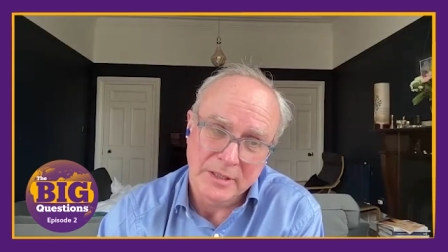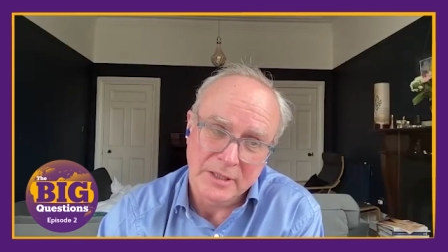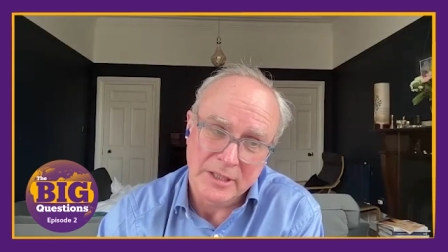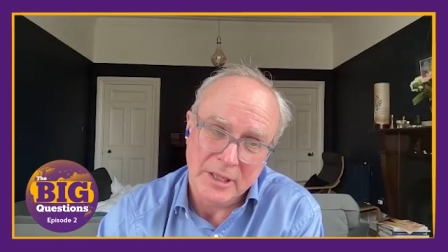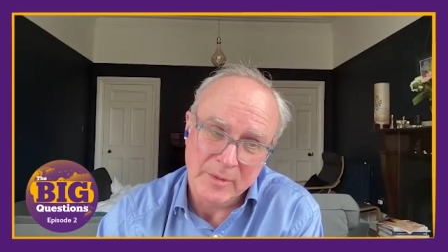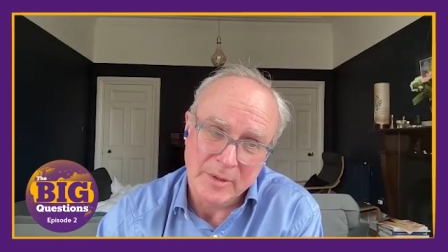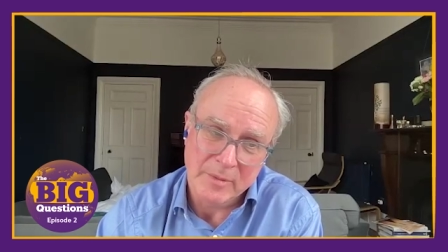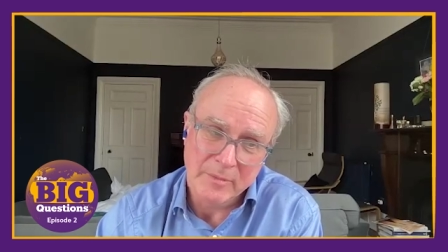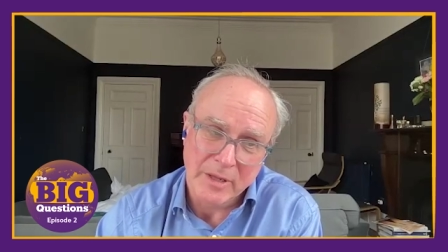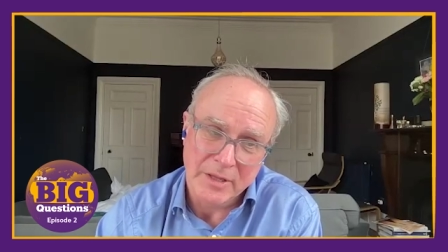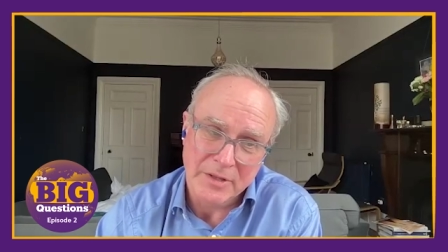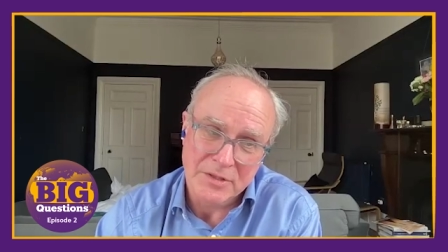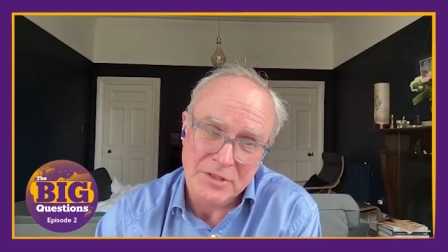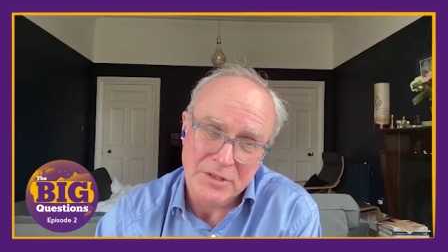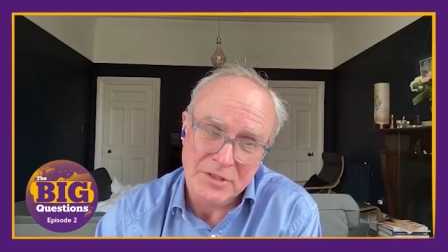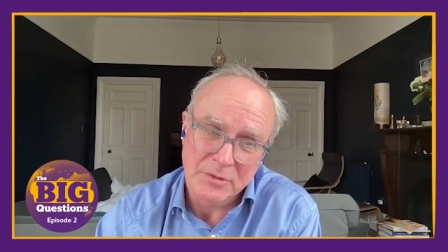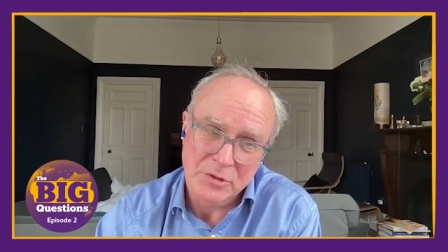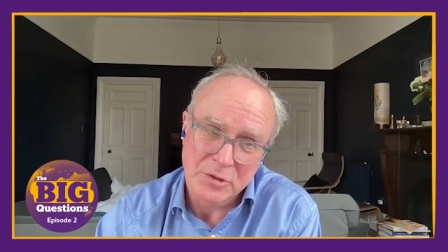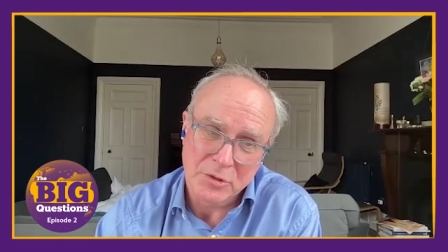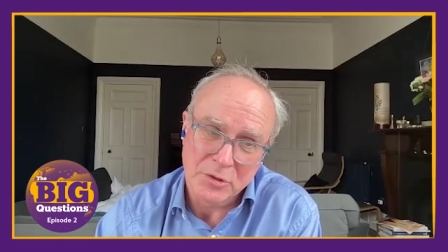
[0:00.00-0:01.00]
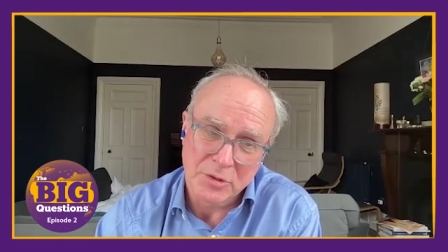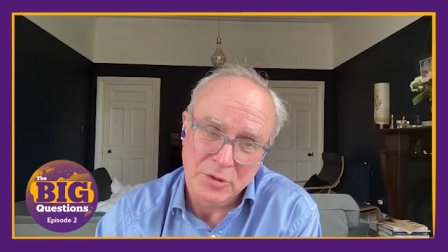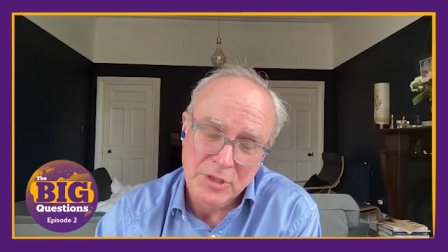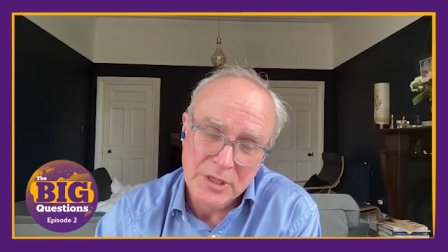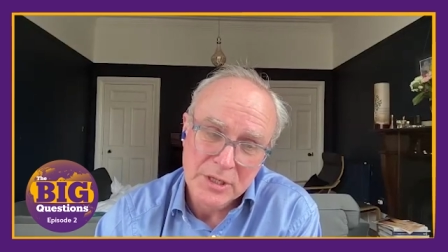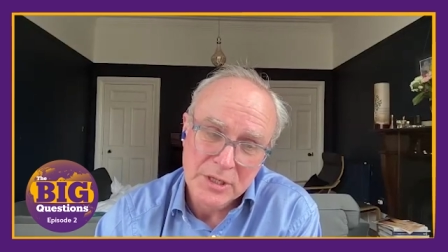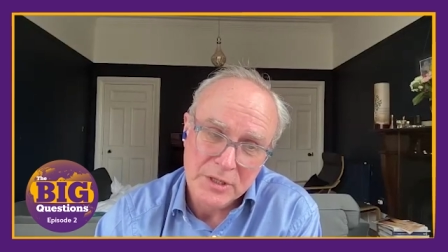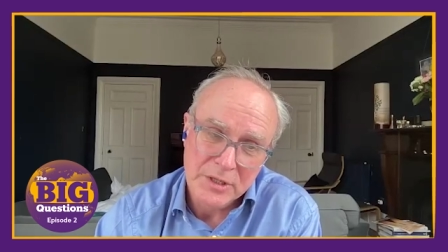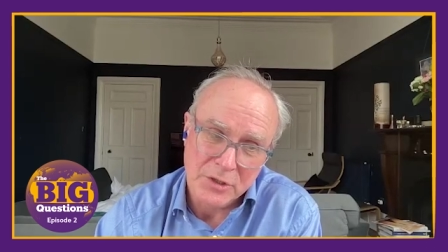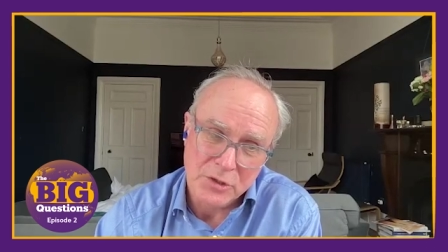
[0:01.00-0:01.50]
in, in the coming months
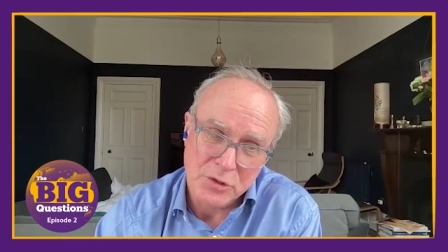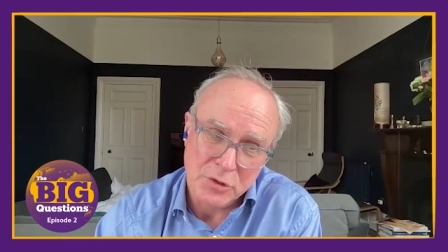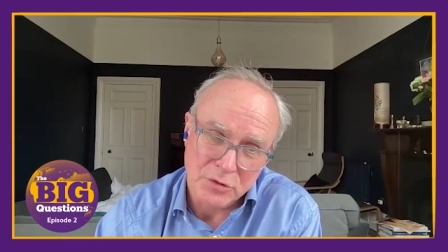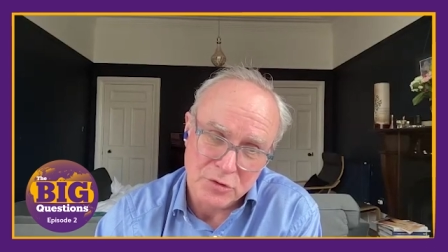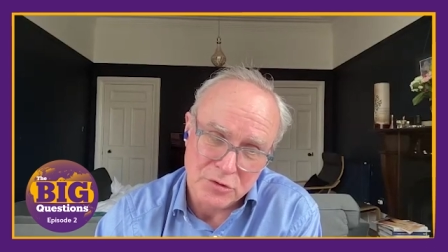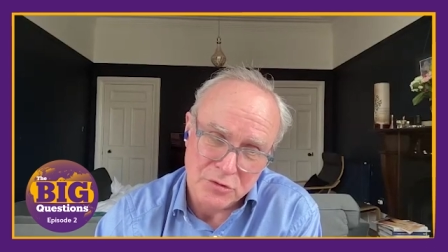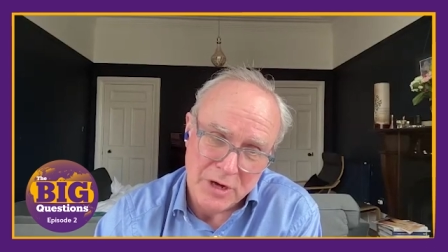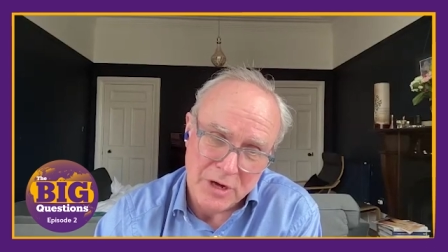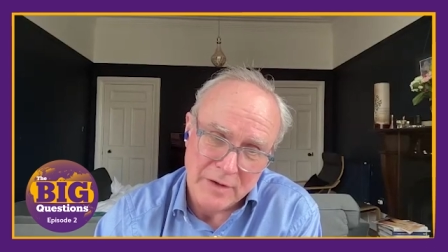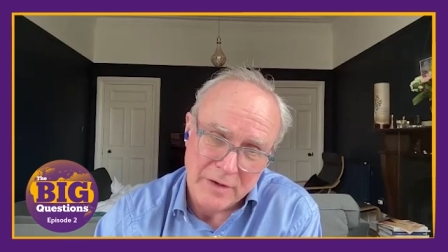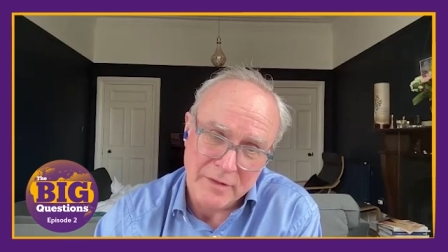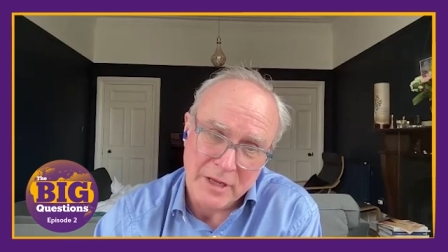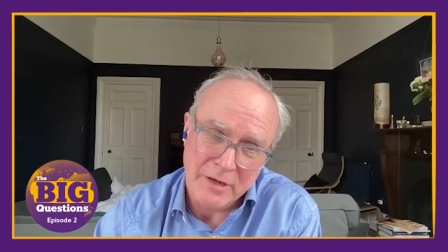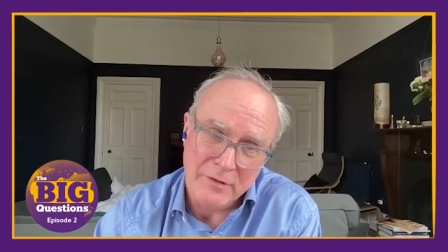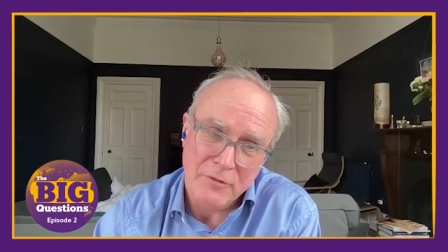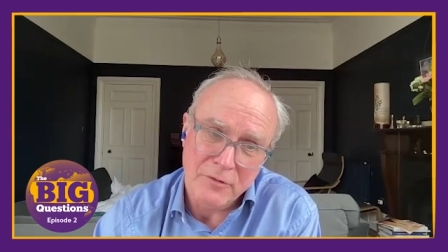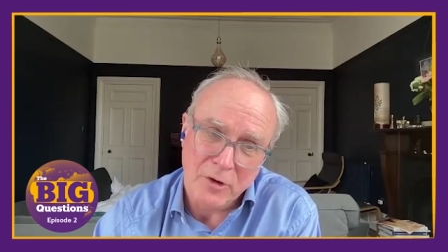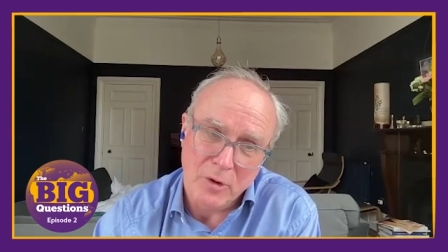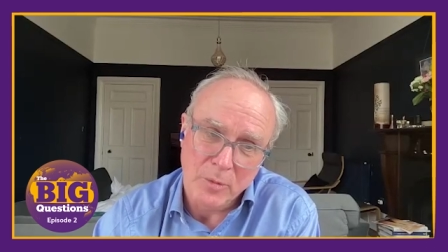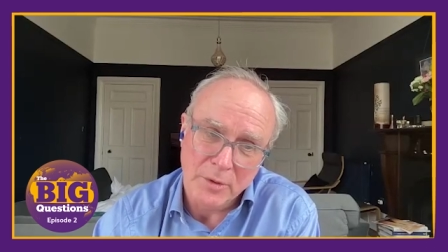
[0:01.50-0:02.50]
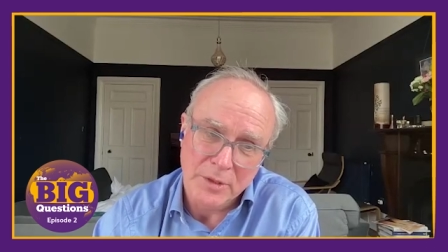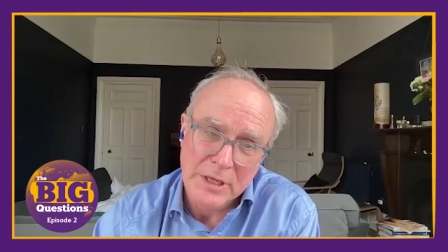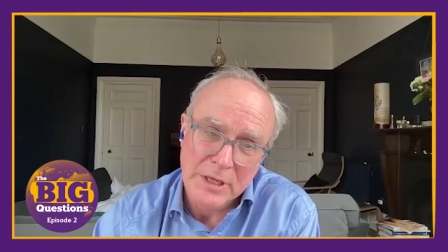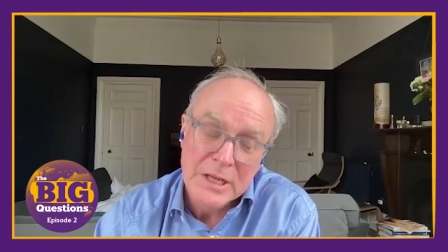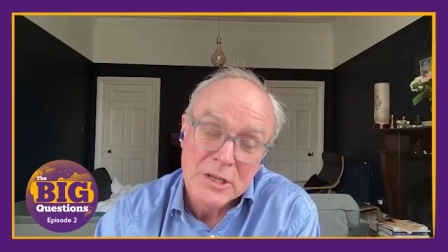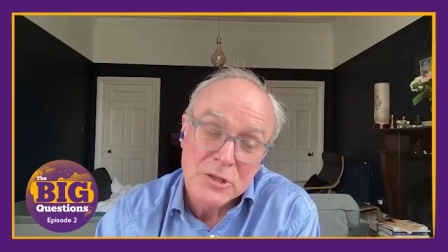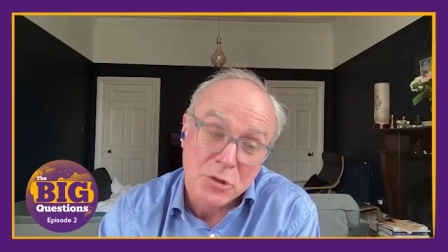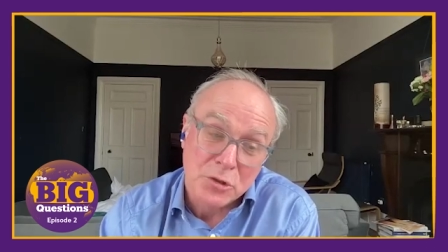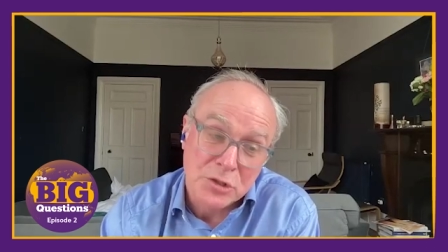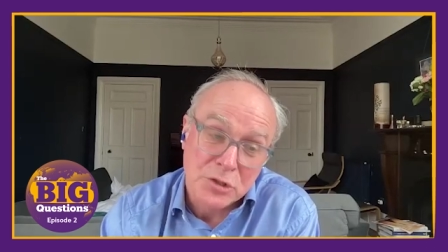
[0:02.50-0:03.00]
that should that should drive that
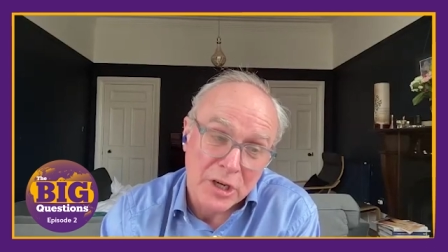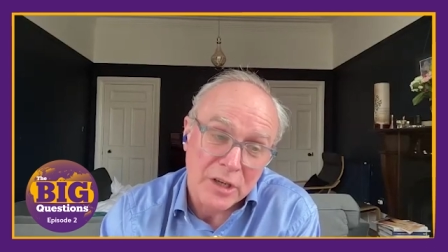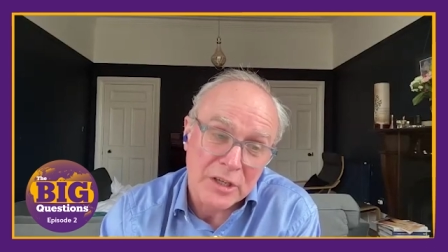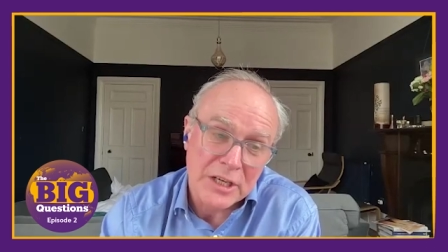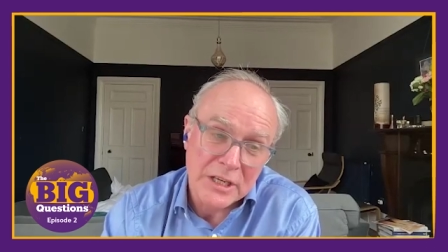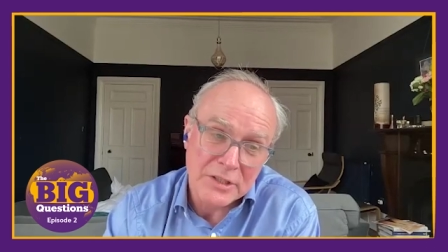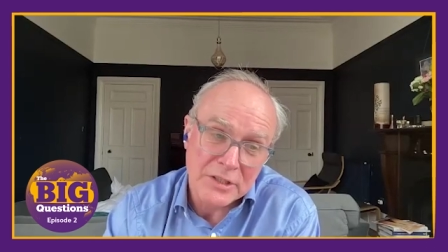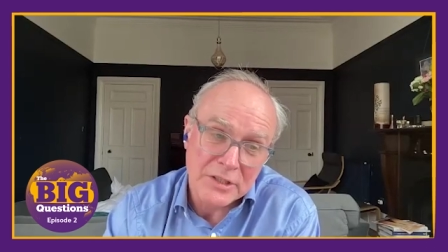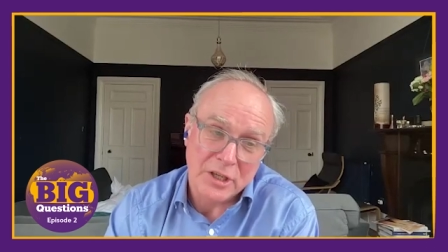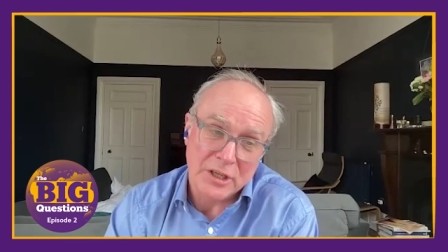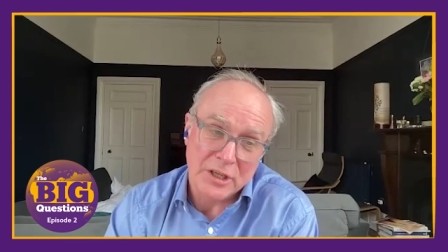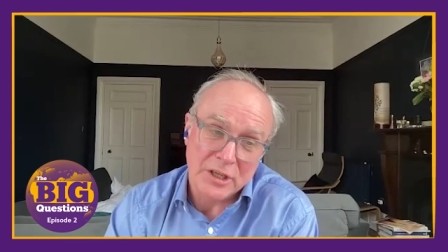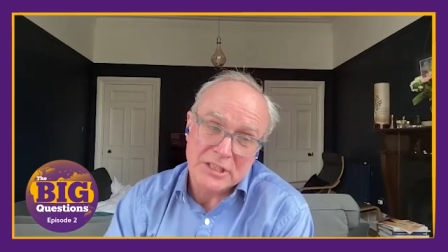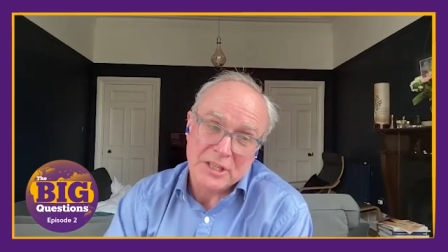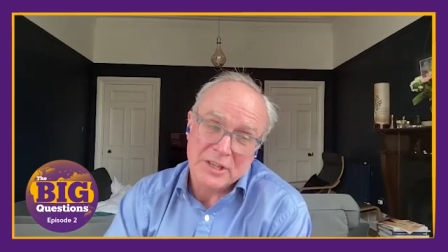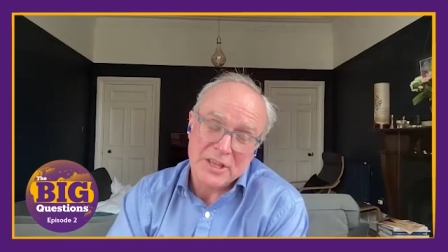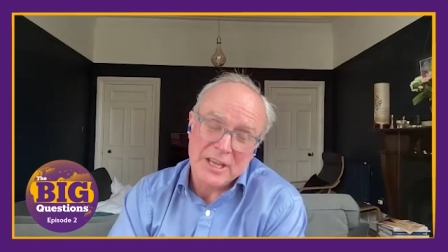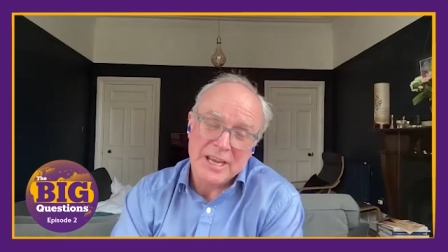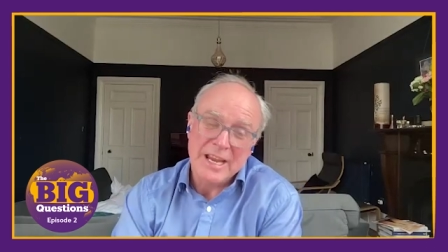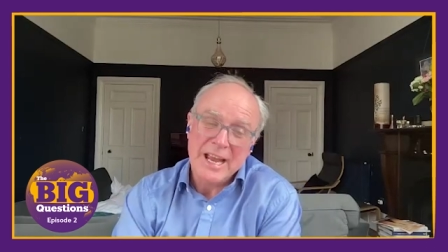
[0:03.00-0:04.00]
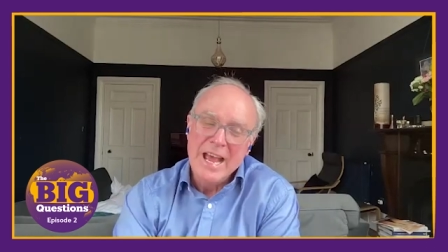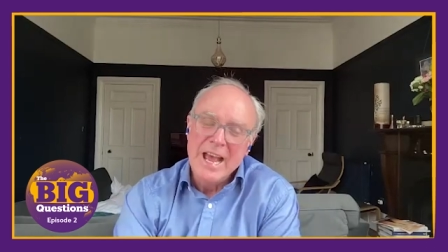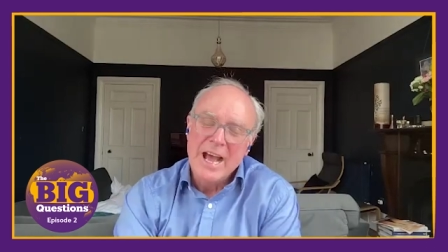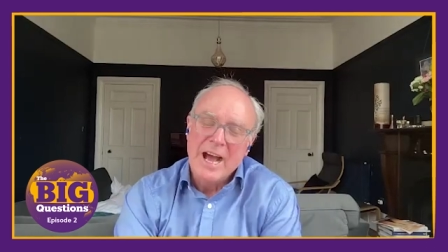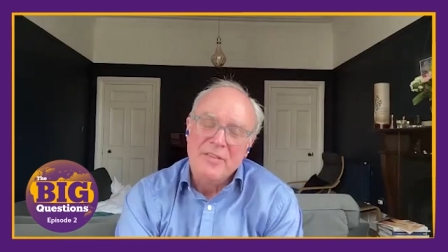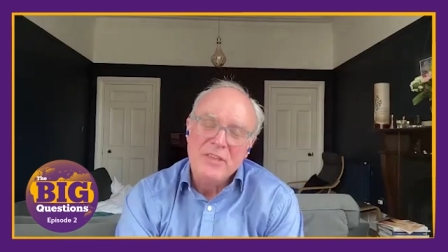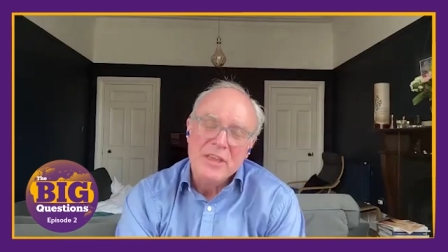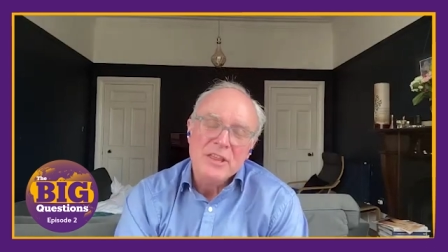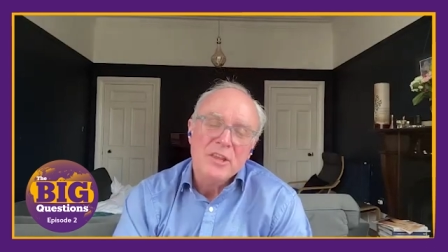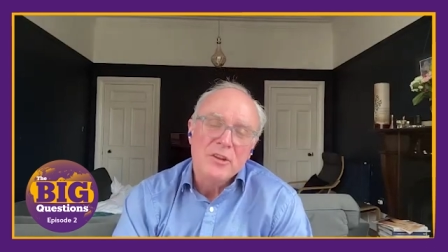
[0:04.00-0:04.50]
forward. So Turkey Turkey's a
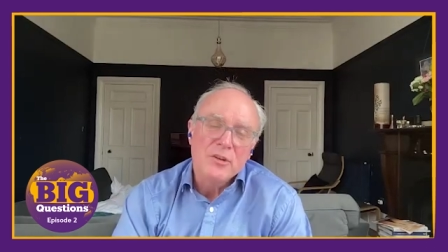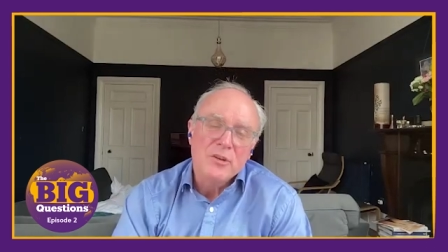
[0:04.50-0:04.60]
thing.